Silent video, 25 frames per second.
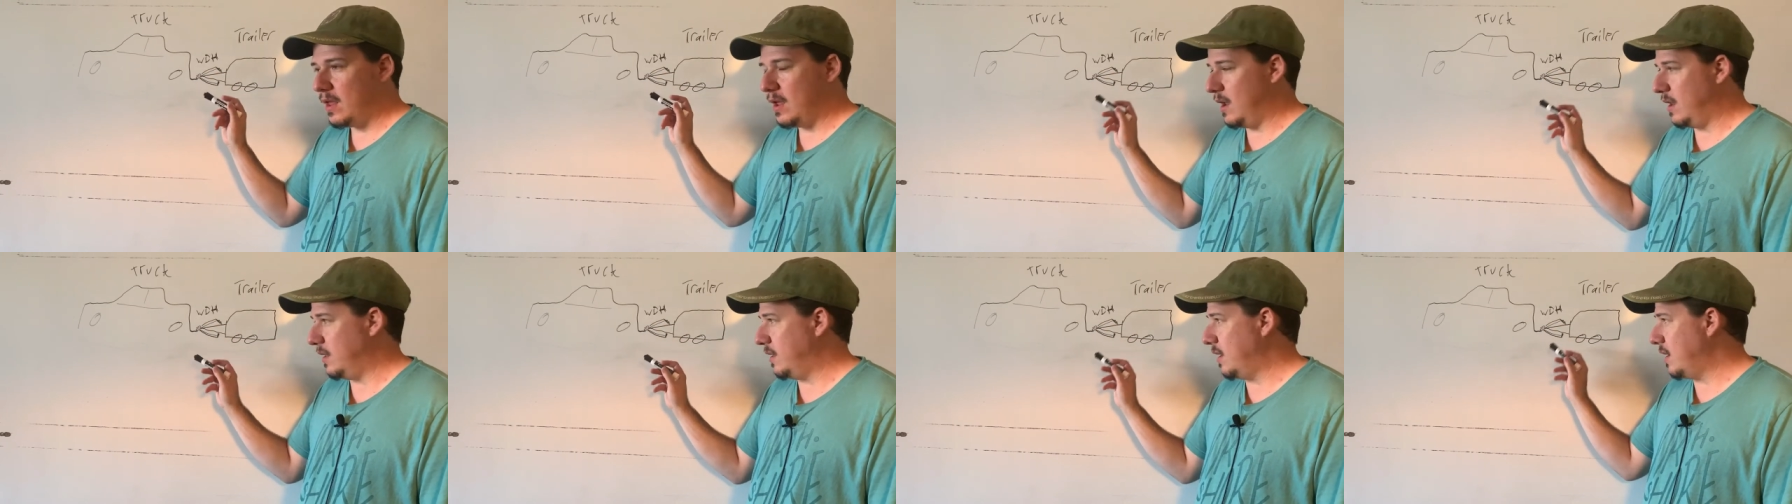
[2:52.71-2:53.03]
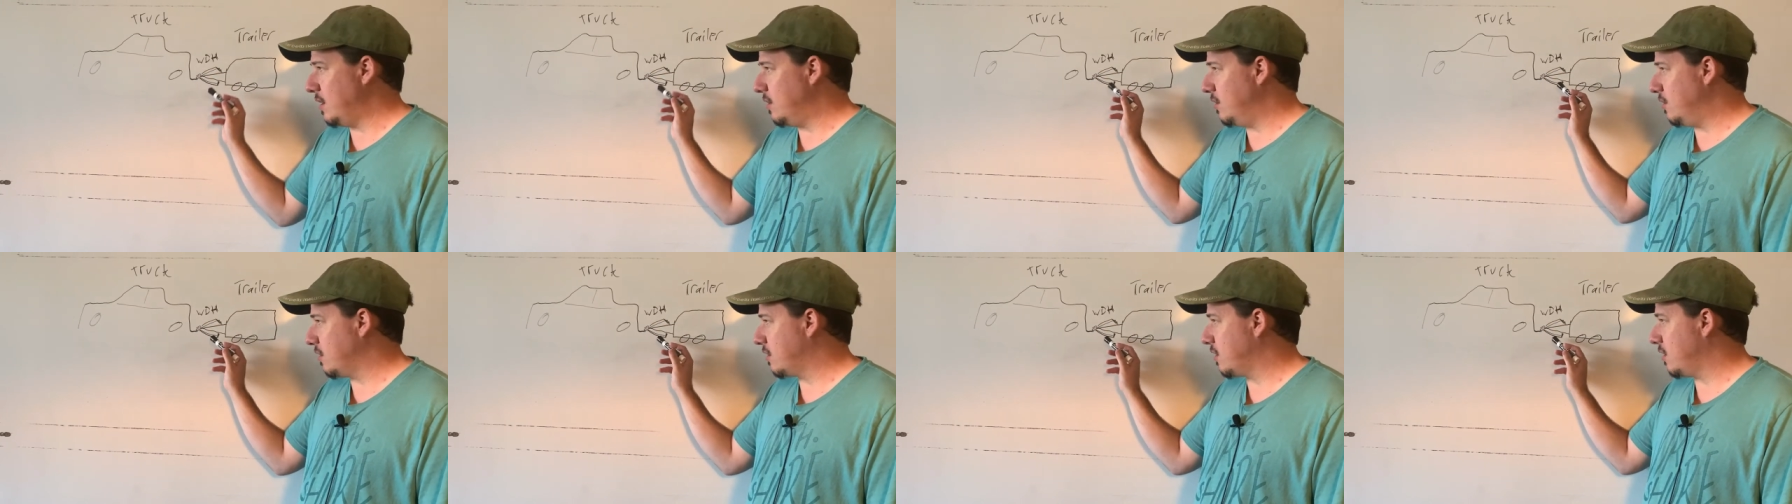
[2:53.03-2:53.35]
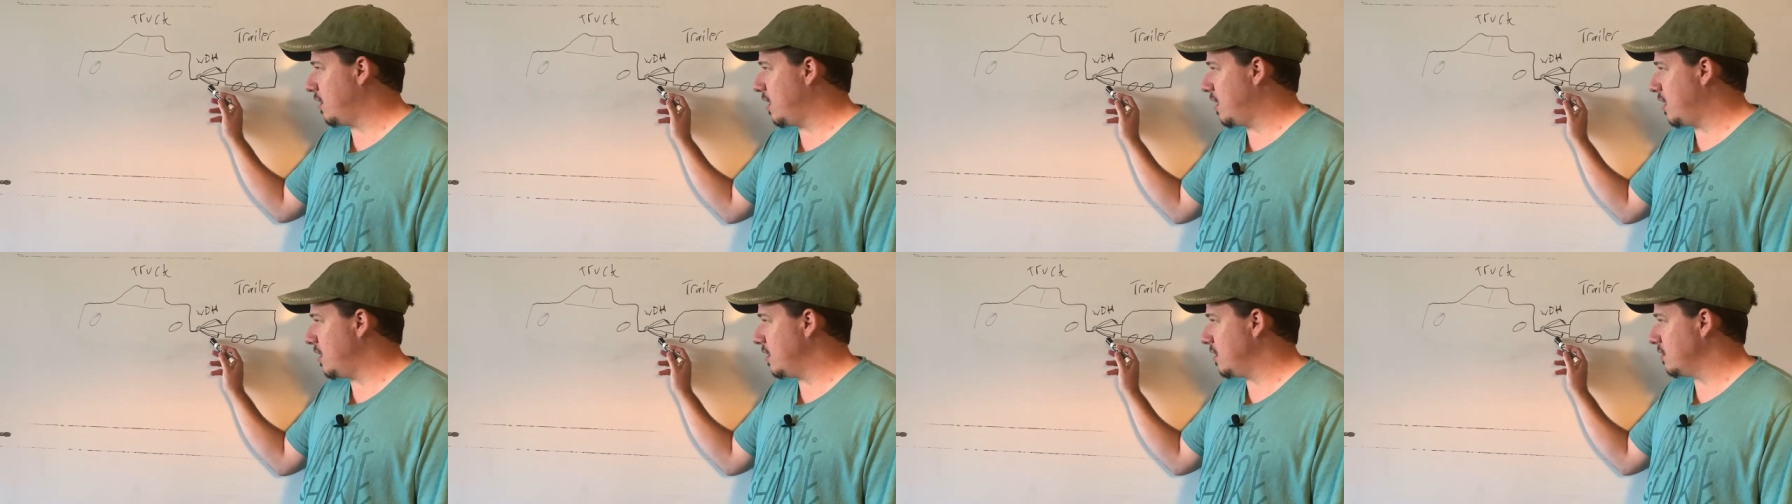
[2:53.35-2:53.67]
and they hook
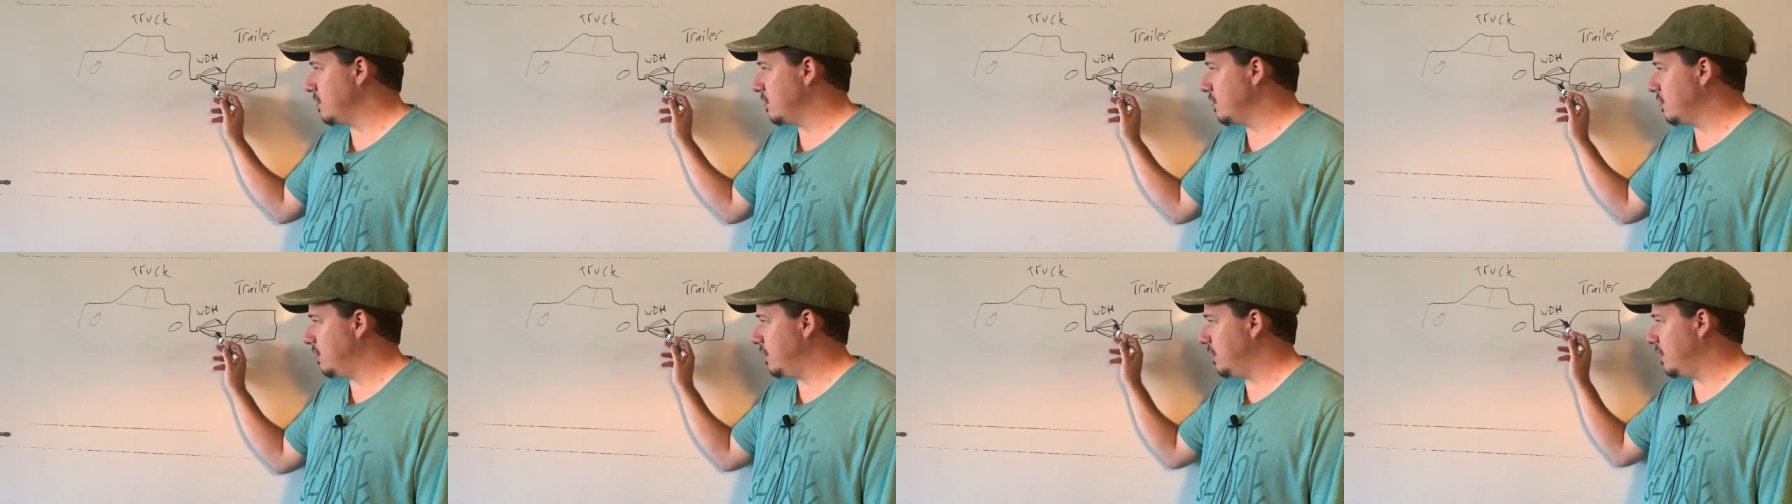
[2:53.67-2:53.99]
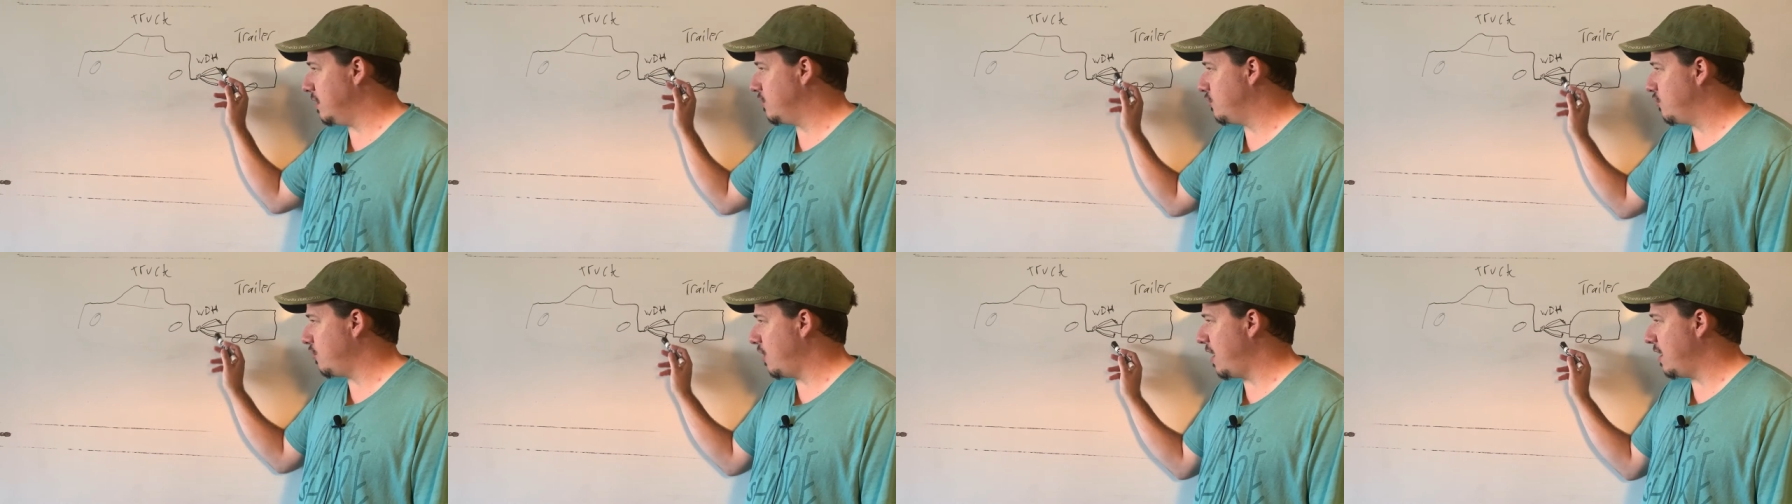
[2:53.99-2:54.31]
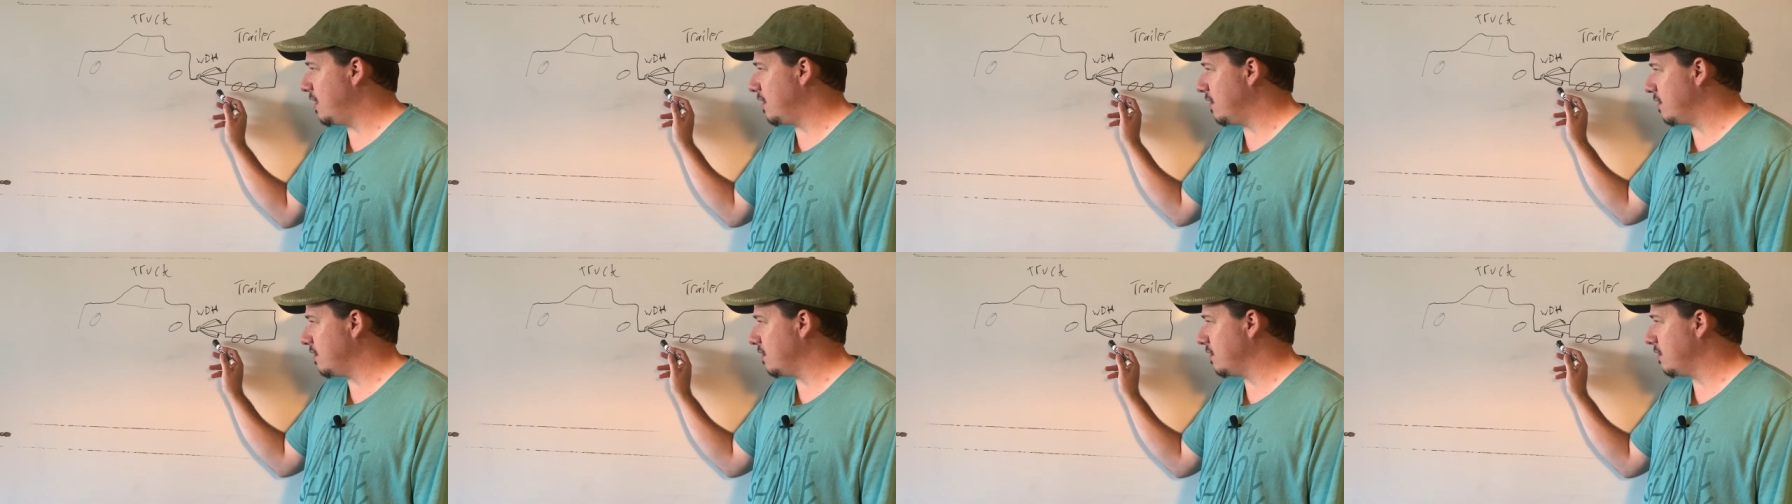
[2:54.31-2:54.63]
on to the
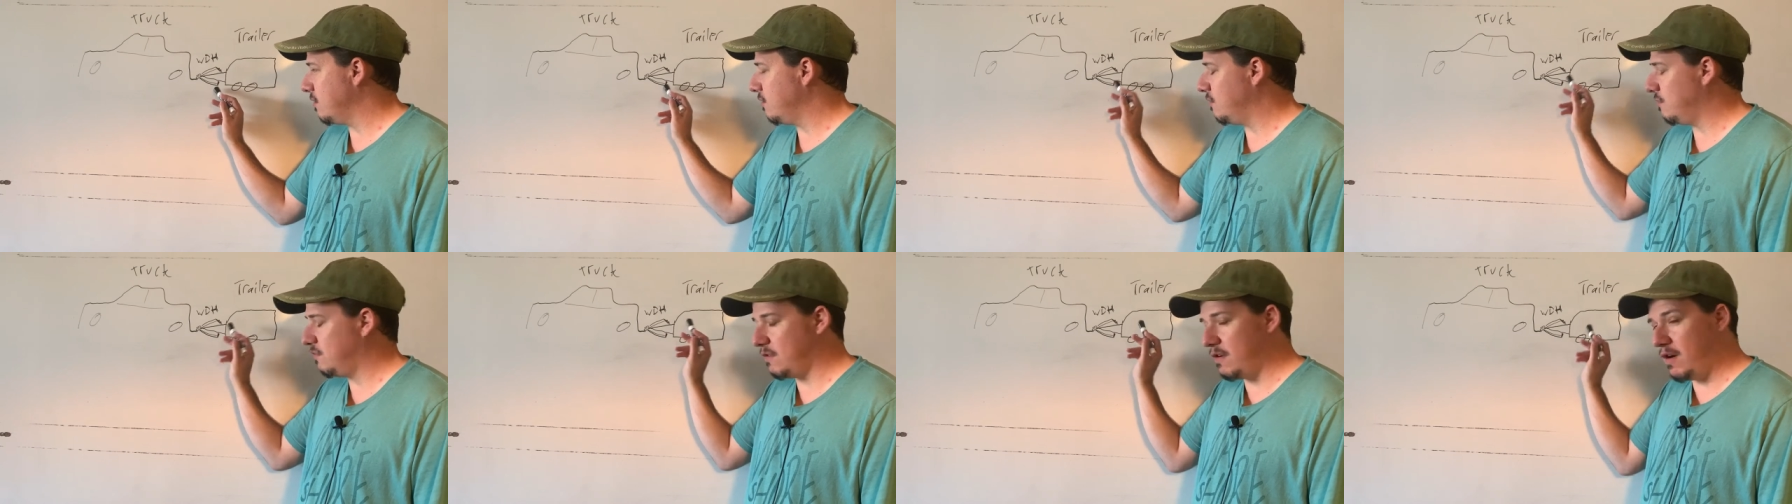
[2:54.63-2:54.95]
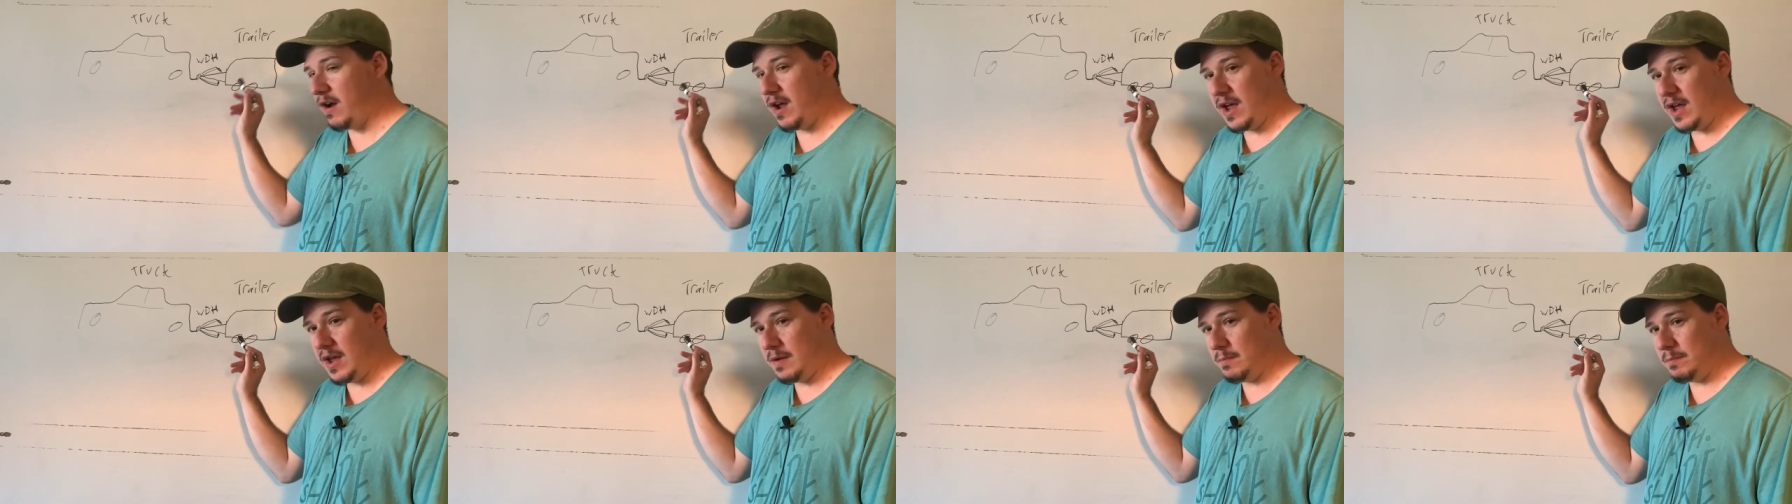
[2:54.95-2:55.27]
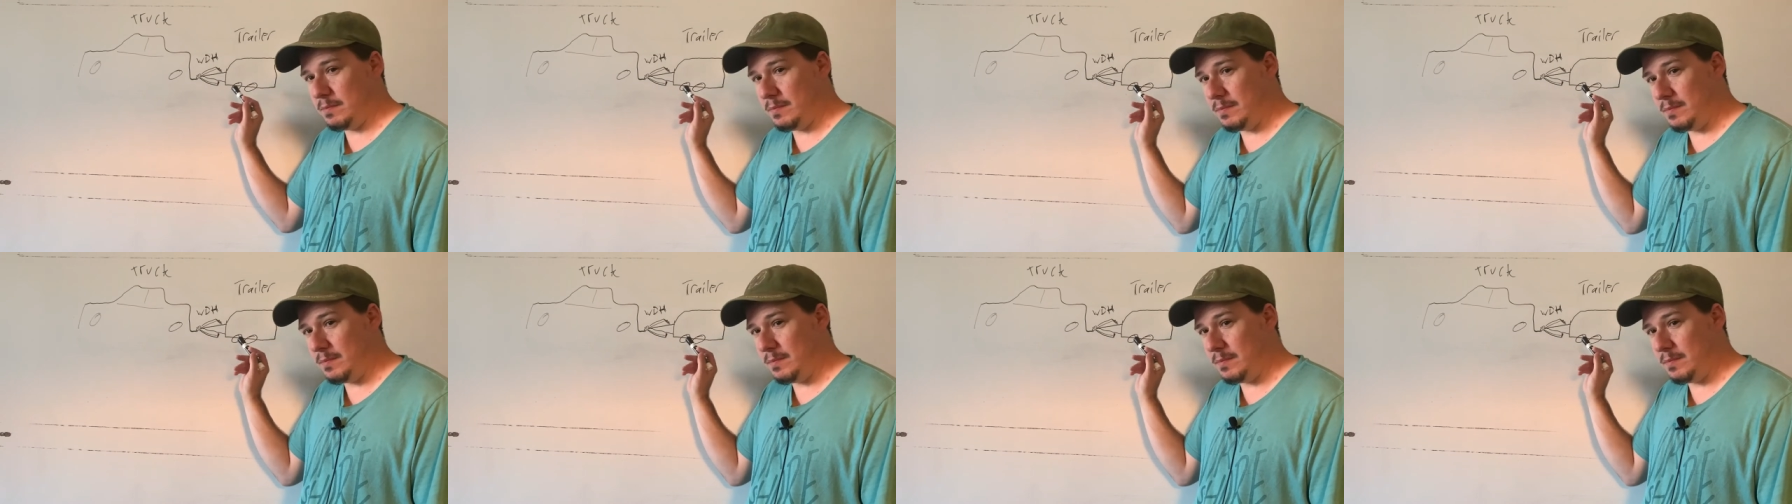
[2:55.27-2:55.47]
trailer frame,